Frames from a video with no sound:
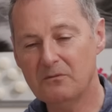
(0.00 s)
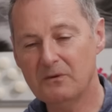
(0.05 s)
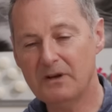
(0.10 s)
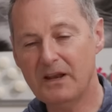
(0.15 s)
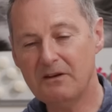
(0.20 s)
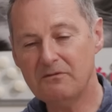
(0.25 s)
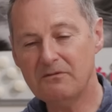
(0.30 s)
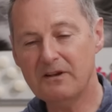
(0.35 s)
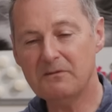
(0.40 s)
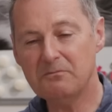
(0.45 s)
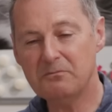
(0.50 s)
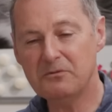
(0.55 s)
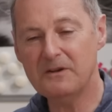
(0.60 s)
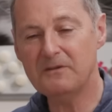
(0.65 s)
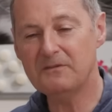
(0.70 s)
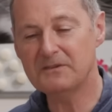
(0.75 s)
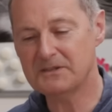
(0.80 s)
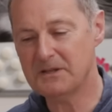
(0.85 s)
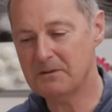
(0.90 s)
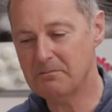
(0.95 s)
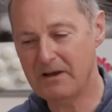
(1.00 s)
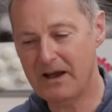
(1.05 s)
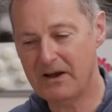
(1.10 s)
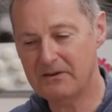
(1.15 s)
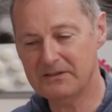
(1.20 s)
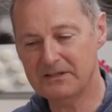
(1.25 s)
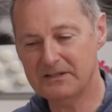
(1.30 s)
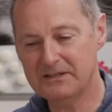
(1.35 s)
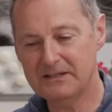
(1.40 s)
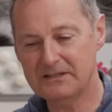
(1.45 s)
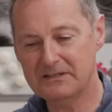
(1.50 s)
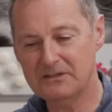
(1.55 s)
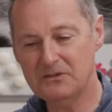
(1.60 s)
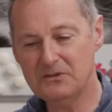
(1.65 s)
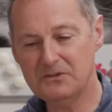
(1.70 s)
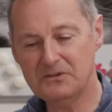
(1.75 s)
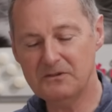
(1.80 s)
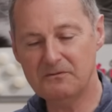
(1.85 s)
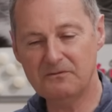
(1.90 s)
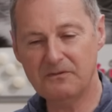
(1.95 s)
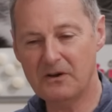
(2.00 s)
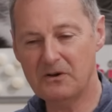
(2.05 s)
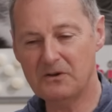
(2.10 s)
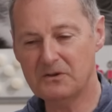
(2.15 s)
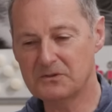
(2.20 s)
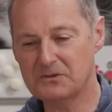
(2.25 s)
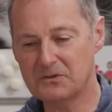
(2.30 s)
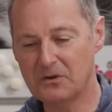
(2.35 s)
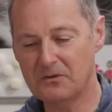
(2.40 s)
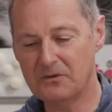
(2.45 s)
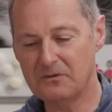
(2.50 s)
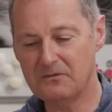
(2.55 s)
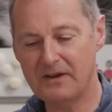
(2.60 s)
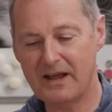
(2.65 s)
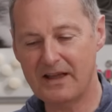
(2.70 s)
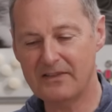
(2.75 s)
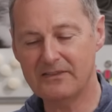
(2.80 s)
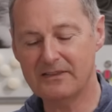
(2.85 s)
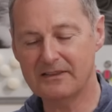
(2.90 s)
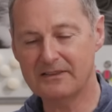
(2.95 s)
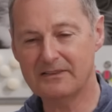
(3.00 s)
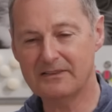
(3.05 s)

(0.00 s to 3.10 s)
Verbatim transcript: when I'd read previously about it, it usually focused on the fact